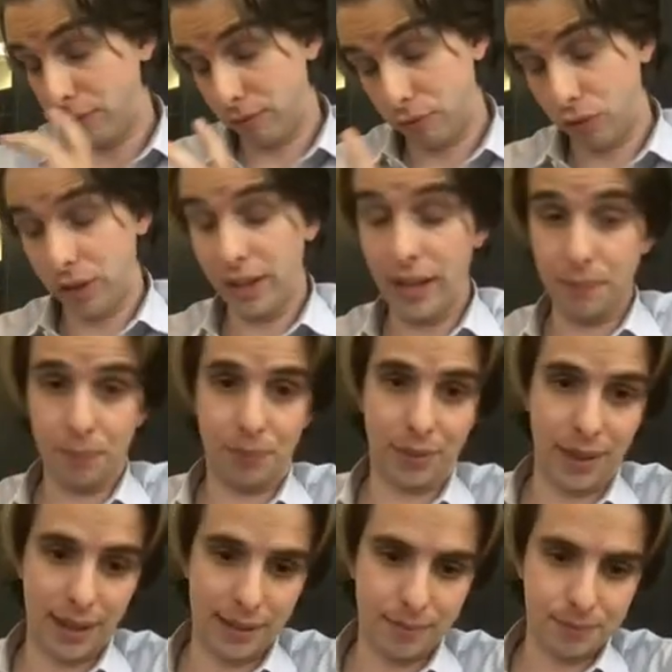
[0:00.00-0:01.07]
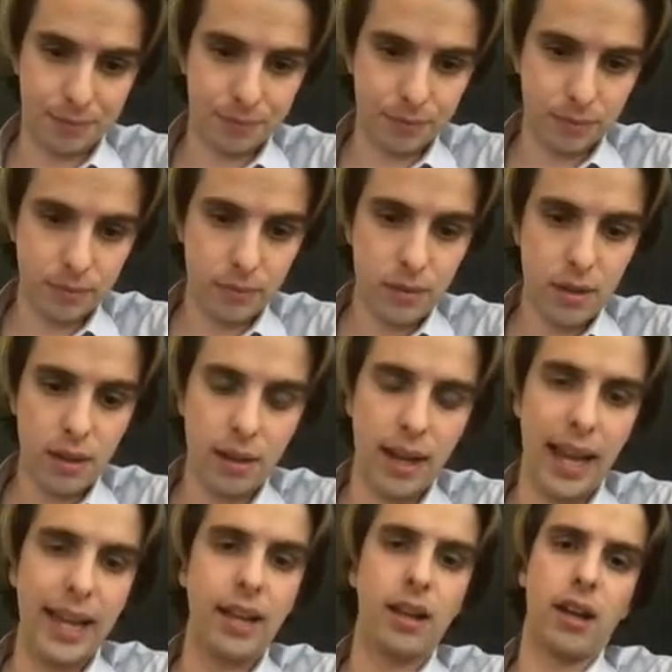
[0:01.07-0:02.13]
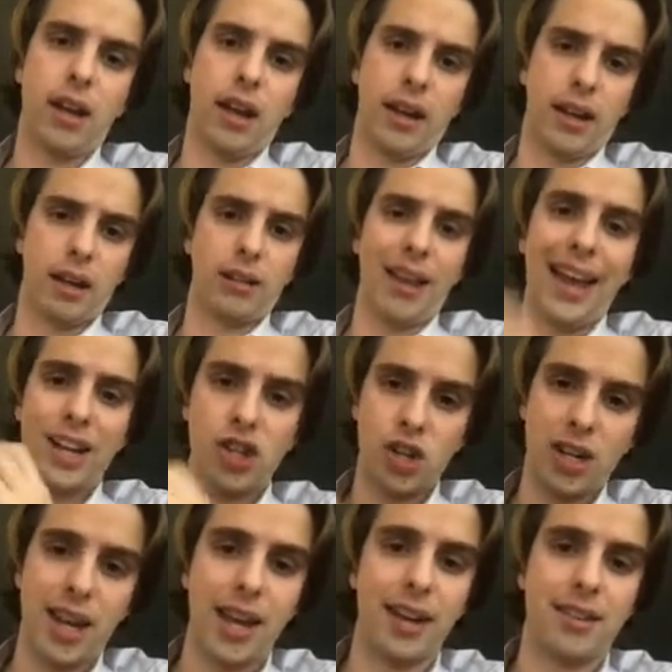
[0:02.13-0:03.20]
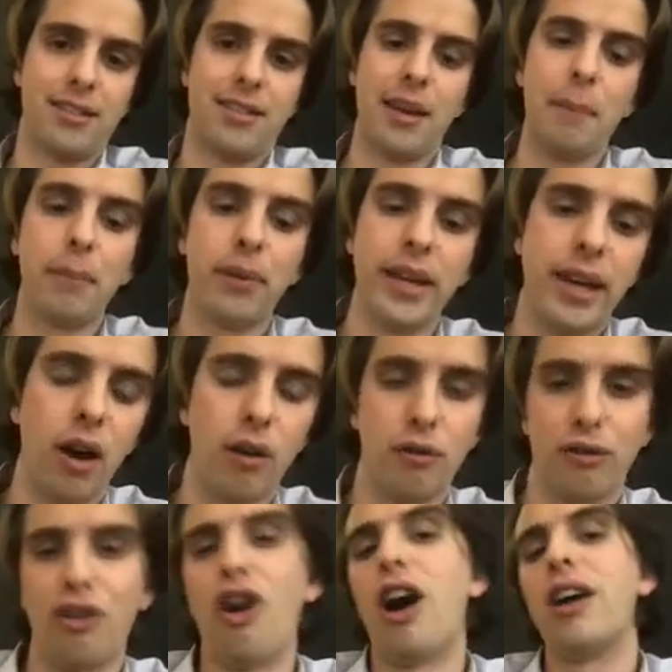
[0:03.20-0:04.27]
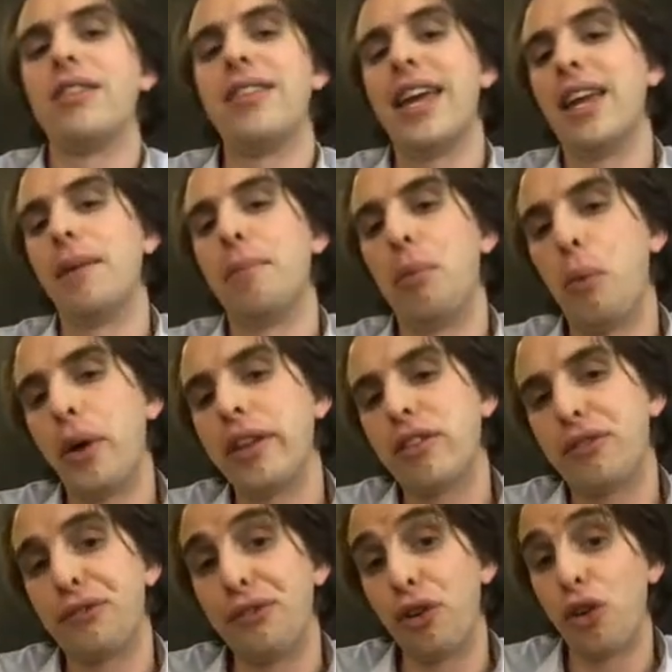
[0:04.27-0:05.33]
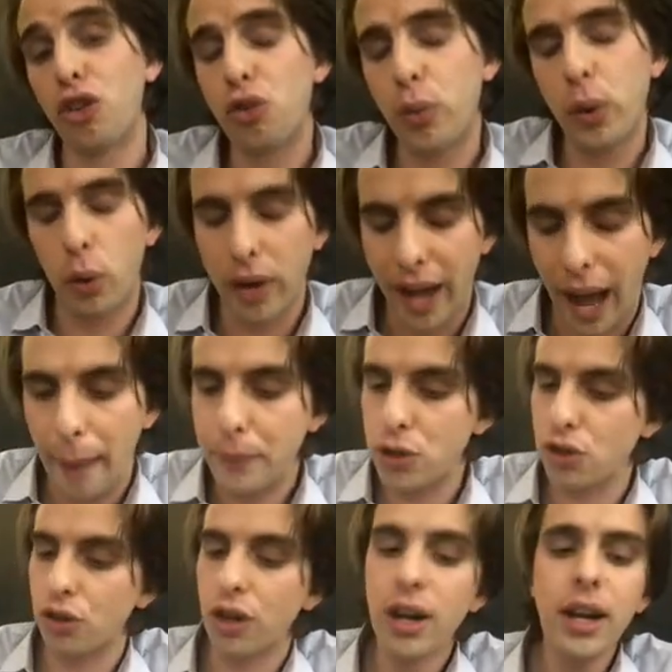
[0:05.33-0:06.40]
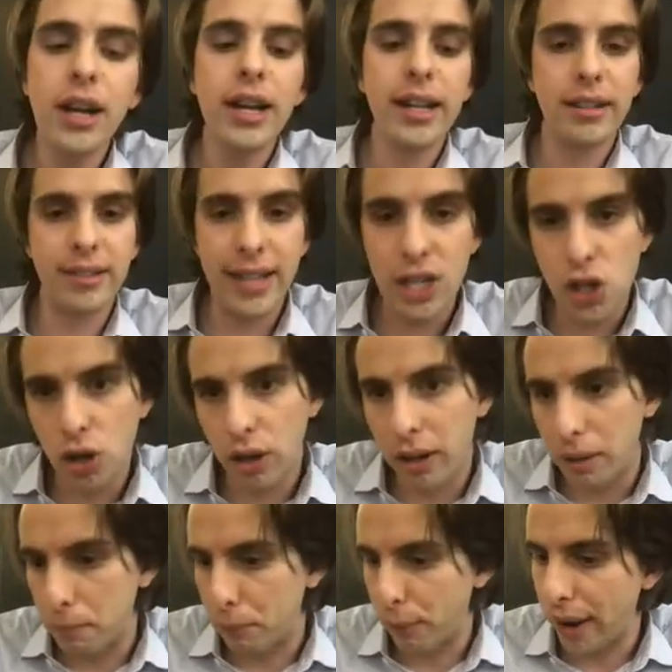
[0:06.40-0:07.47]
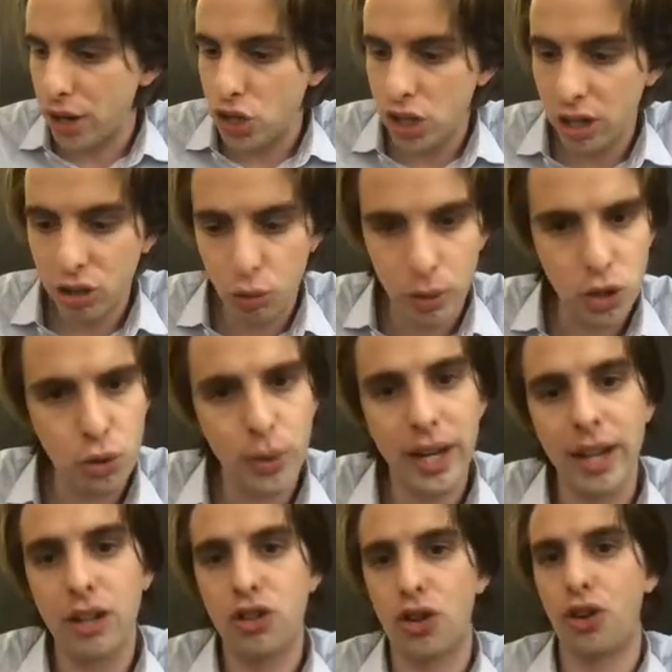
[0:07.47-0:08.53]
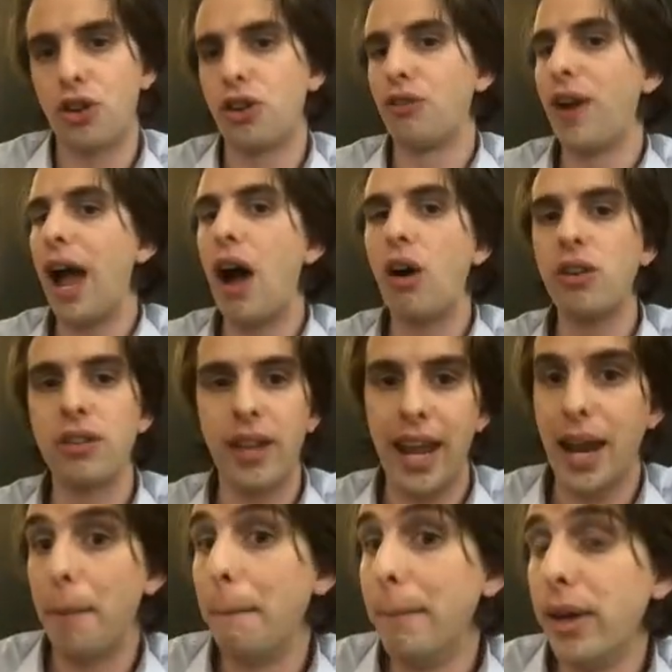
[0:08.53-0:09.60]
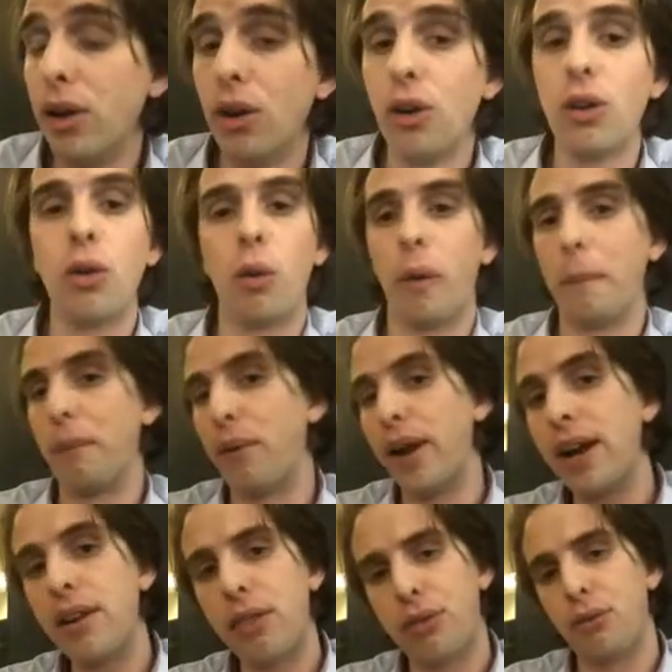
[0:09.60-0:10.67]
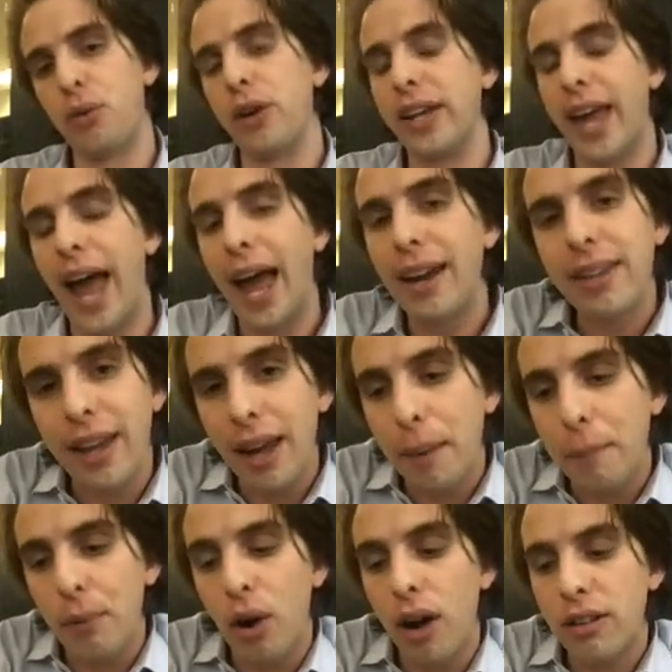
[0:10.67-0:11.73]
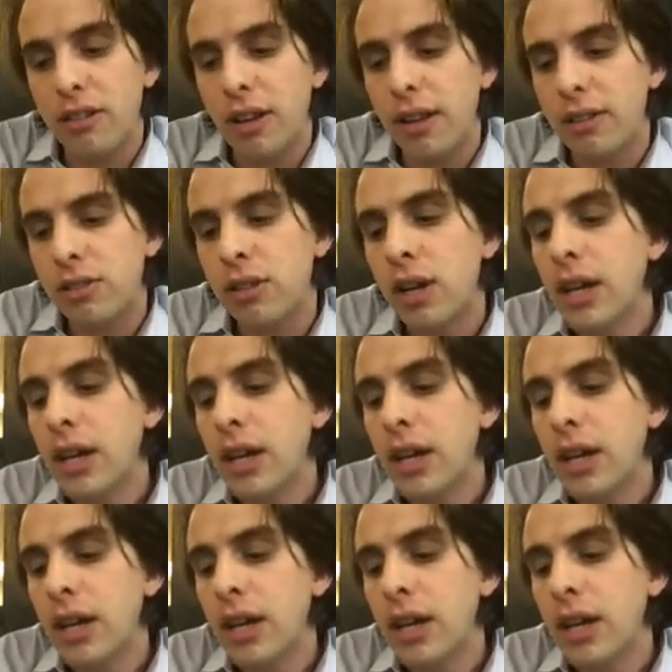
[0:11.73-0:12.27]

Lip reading: really a collection and assembly of raw data points. First, we will capture digital impressions, which we can turn around and mill or print through a CAD/CAM process.